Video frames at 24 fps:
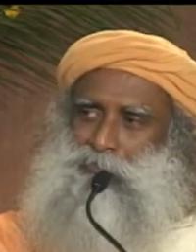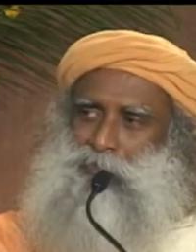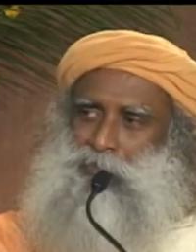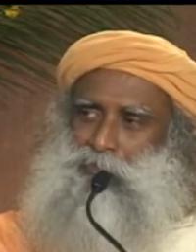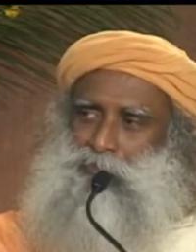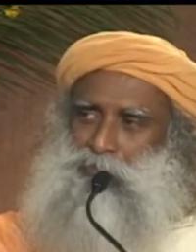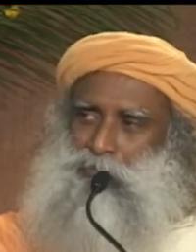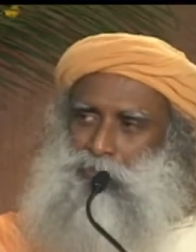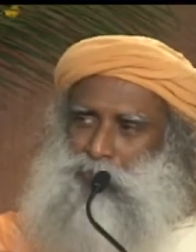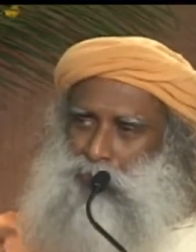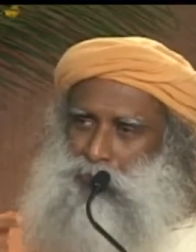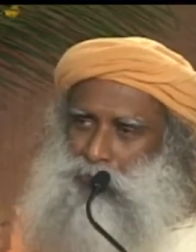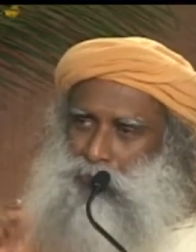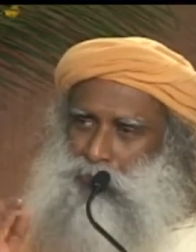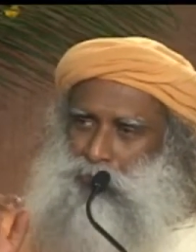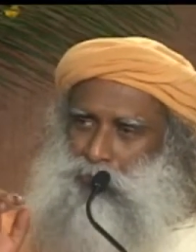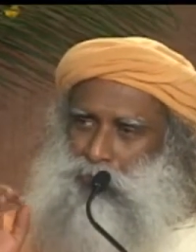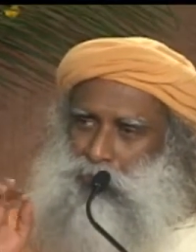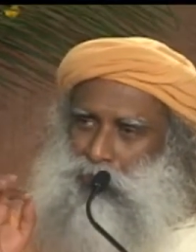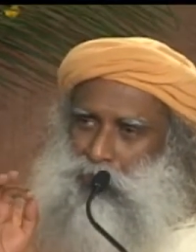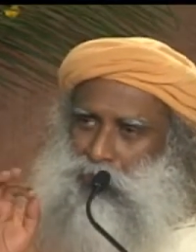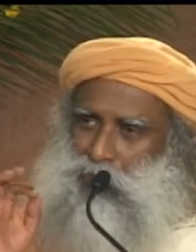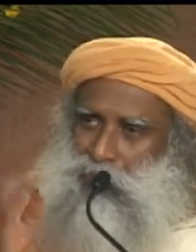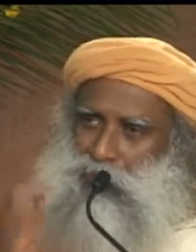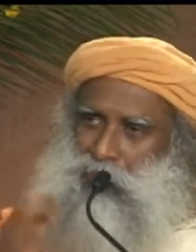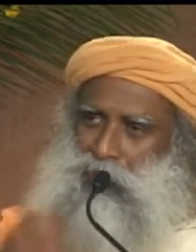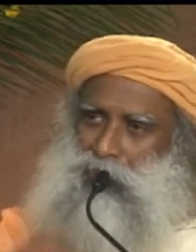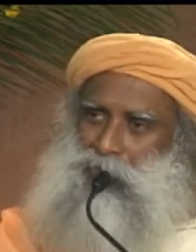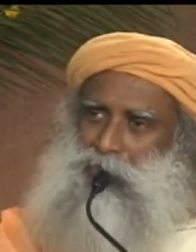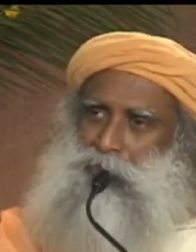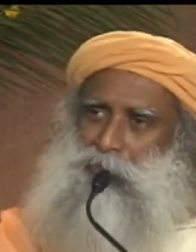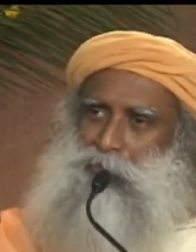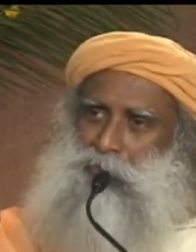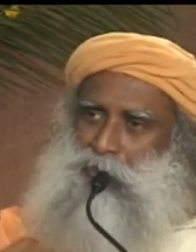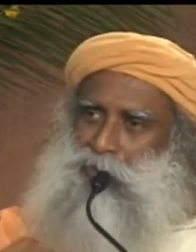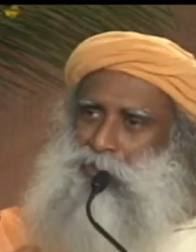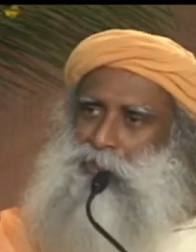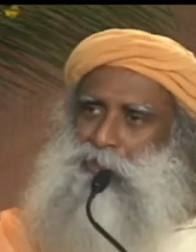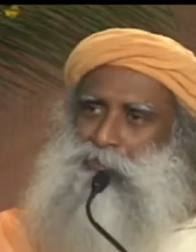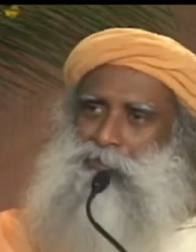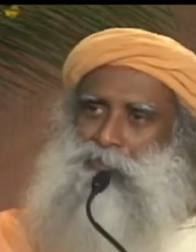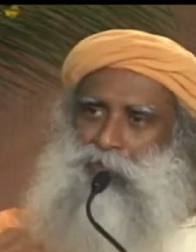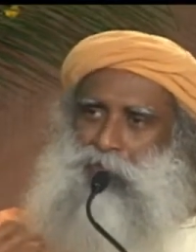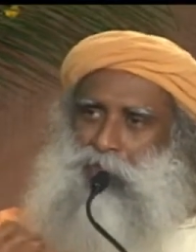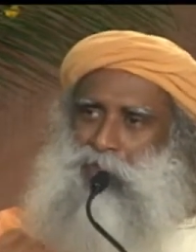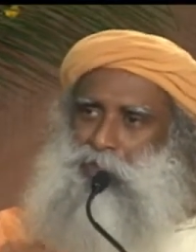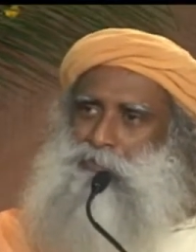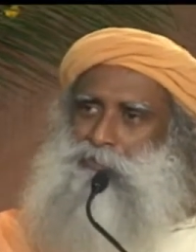If you know this piece
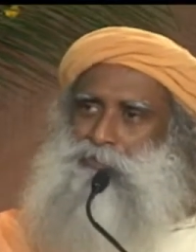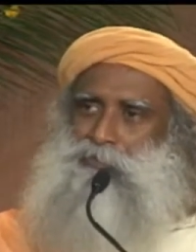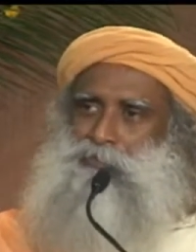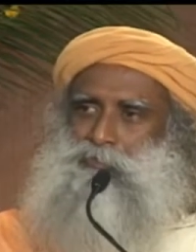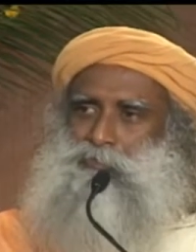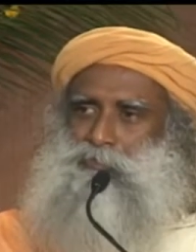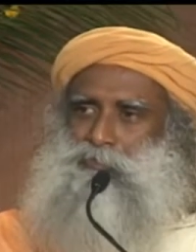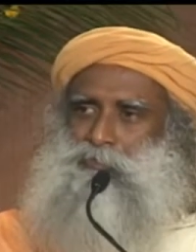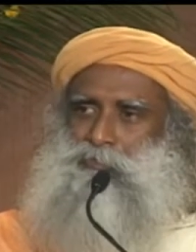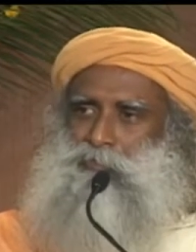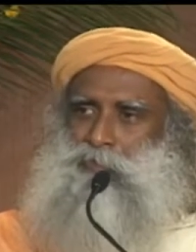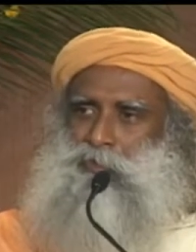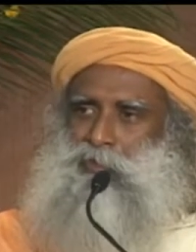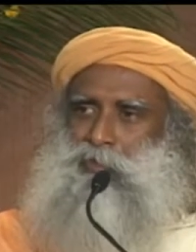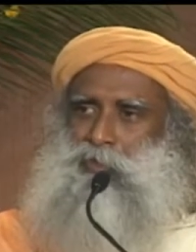of life,